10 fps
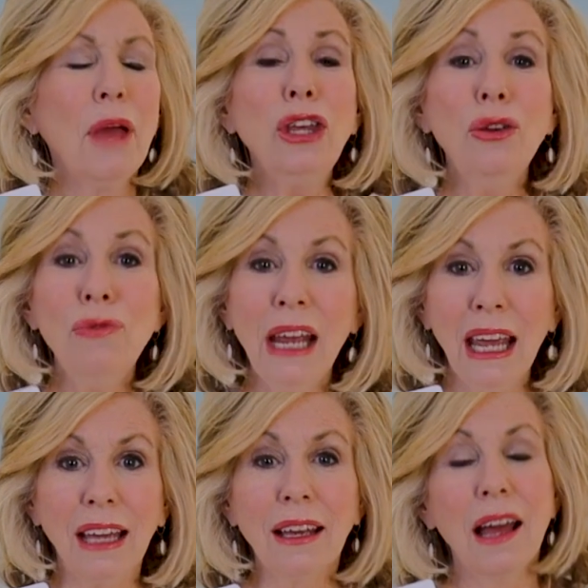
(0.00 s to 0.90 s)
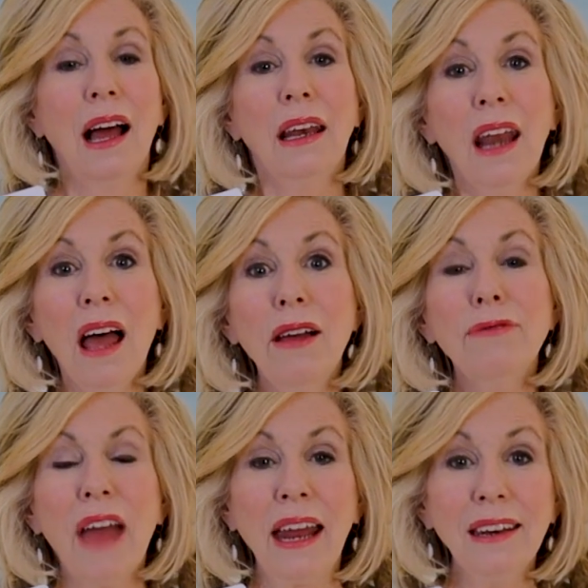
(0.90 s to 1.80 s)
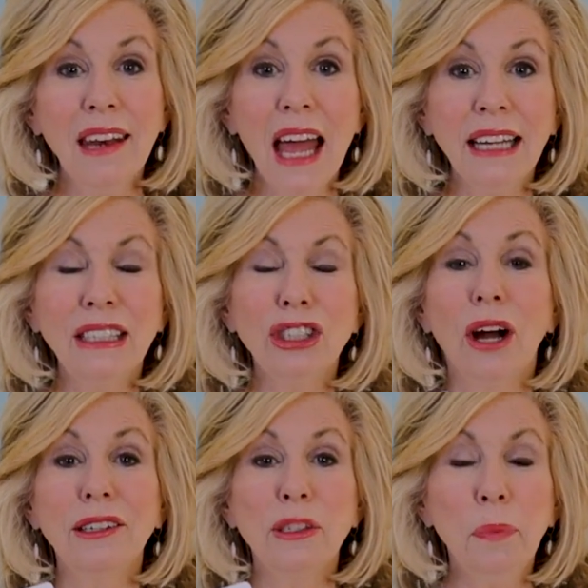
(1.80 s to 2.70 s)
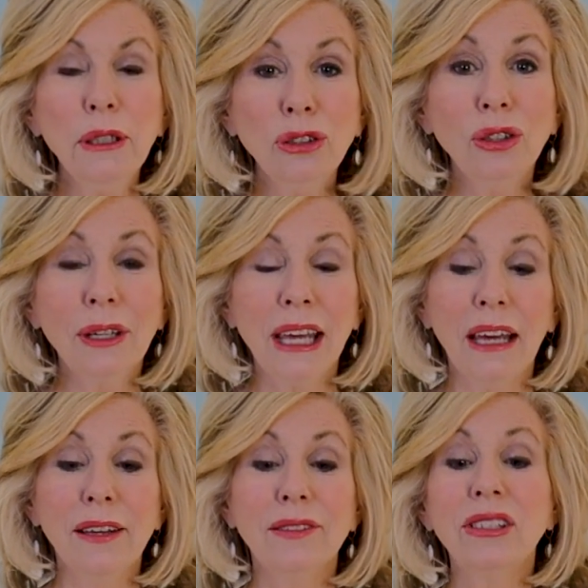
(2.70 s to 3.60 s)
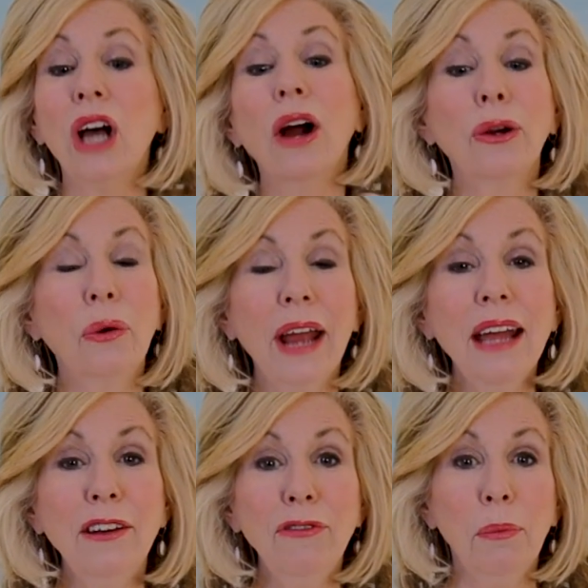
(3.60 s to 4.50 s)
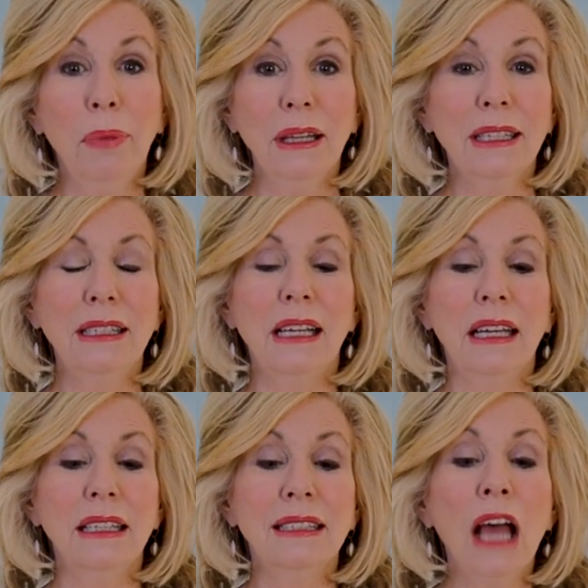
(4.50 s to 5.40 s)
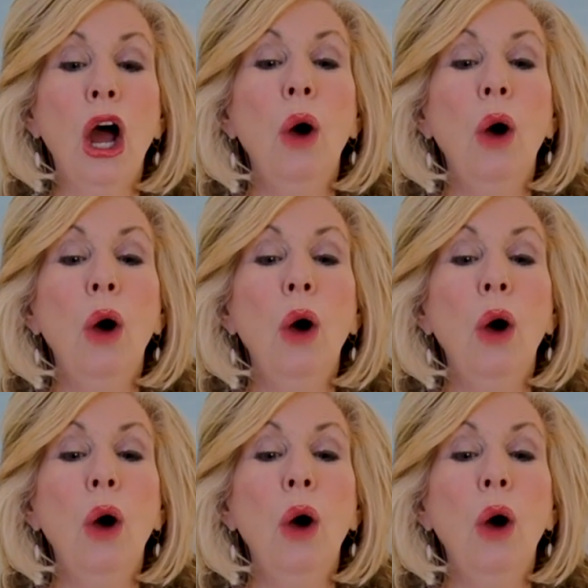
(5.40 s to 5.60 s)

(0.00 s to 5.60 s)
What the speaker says: unique love and light, our spiritual gifts, our creative abilities.